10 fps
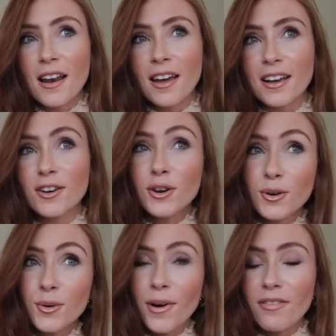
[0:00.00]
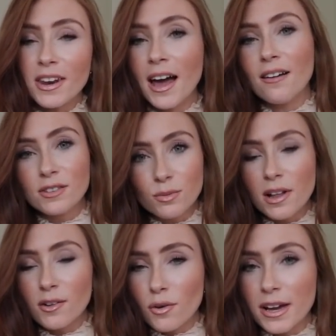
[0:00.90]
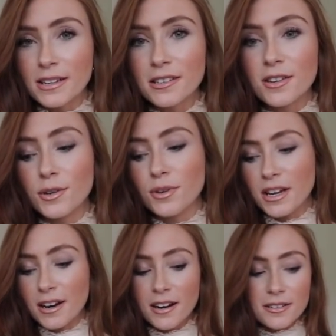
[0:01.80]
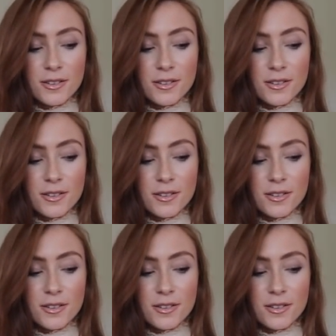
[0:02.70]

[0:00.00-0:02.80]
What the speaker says: like new and then have as well going into the new year.